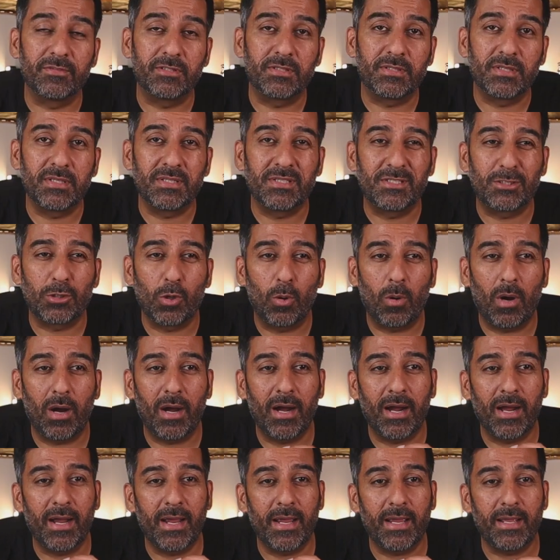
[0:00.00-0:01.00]
Silverstone, so
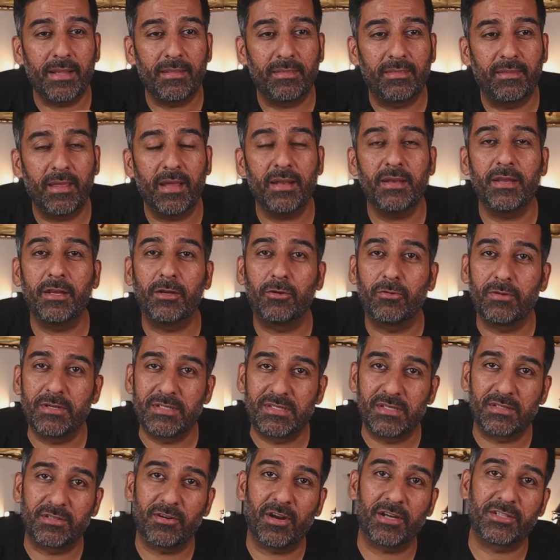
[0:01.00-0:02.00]
I then
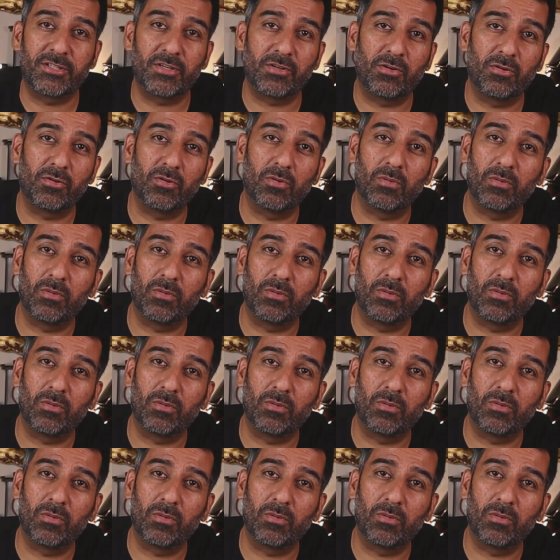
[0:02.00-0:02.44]
increased the traction